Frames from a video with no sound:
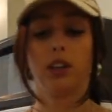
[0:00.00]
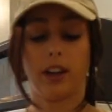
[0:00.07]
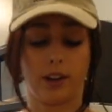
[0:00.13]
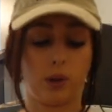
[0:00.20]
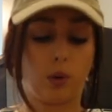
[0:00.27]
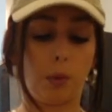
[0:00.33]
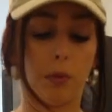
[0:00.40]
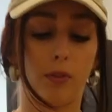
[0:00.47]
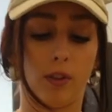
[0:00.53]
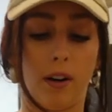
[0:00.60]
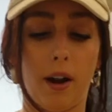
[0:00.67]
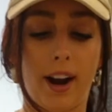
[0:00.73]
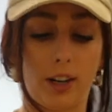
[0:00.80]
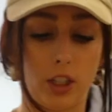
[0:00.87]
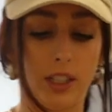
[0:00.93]
let it cool before I
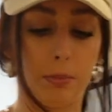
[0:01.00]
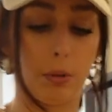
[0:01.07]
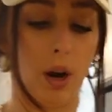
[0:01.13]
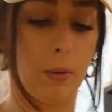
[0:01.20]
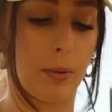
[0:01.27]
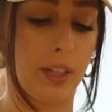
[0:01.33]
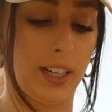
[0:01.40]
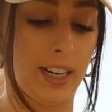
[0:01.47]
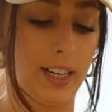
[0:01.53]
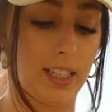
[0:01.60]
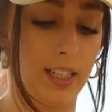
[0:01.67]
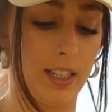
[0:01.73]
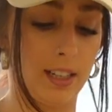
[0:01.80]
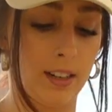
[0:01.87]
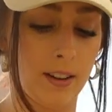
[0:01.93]
actually properly
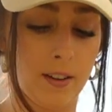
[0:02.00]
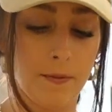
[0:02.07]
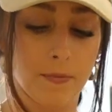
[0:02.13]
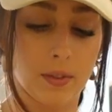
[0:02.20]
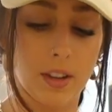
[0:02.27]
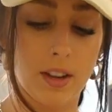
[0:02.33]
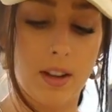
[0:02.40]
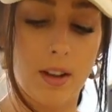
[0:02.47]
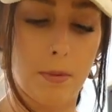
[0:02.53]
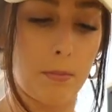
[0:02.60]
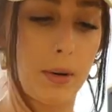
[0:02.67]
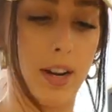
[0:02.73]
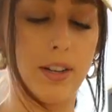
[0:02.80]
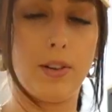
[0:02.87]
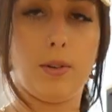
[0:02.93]
ice it.
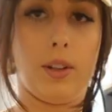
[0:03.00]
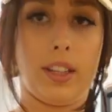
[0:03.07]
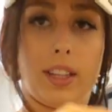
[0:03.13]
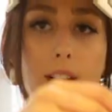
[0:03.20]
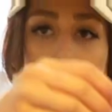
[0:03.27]
But I do think that